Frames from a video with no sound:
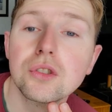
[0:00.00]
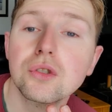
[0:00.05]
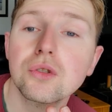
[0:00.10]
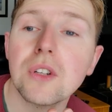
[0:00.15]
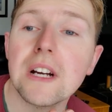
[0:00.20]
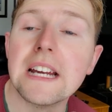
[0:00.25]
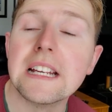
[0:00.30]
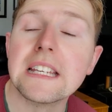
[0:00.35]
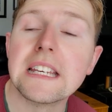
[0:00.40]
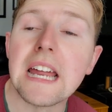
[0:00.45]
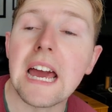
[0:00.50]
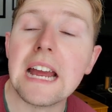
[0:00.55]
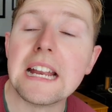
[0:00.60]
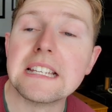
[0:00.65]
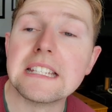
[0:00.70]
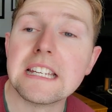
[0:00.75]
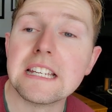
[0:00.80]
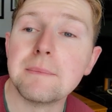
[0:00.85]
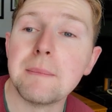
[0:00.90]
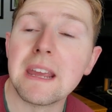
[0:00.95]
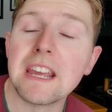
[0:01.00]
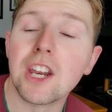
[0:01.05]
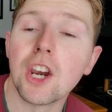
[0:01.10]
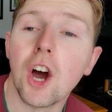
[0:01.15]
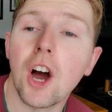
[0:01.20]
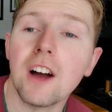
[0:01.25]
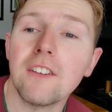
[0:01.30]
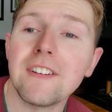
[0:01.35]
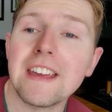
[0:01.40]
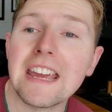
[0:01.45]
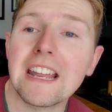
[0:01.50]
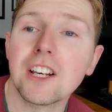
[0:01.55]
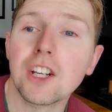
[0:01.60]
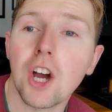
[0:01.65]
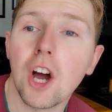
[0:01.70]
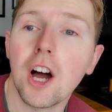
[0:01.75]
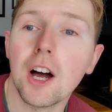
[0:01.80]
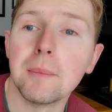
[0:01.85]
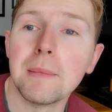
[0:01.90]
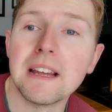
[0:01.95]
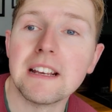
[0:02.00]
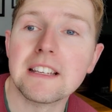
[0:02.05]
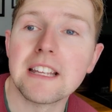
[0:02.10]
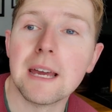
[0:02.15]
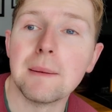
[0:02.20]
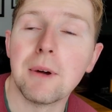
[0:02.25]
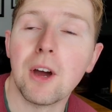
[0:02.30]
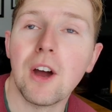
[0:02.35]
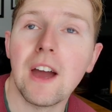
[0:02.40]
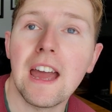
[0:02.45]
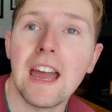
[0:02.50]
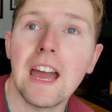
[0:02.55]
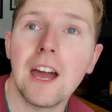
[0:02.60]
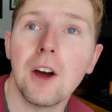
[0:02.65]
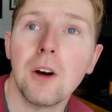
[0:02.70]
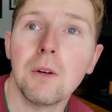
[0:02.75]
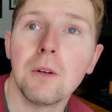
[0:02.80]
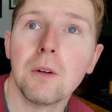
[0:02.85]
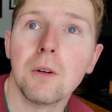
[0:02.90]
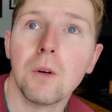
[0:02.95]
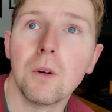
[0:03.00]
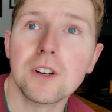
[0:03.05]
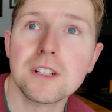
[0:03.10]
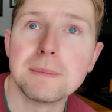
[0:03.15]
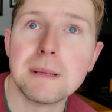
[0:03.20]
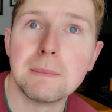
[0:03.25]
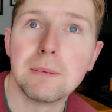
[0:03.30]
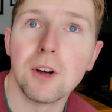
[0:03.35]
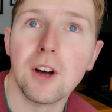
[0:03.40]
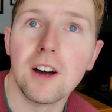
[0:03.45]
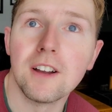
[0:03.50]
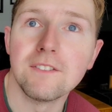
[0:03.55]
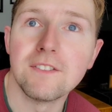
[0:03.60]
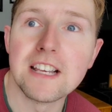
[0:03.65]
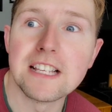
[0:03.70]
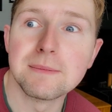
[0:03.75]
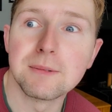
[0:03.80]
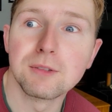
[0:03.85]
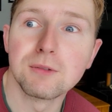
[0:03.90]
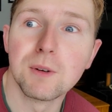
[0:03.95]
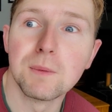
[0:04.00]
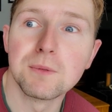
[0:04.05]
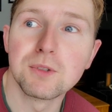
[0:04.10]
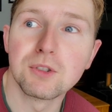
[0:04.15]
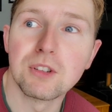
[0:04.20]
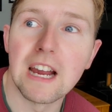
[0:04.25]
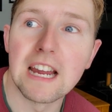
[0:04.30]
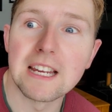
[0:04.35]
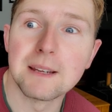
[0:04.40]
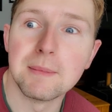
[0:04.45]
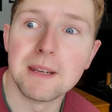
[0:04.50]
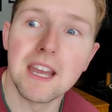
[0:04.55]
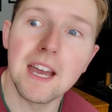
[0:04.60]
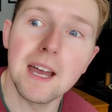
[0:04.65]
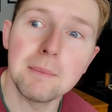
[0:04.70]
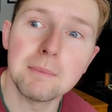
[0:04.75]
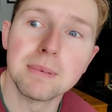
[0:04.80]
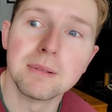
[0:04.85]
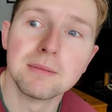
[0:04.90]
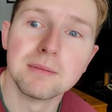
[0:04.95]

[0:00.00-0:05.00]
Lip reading: Granted, I did make an offhand comment about how horse people on Facebook groups cracked me up.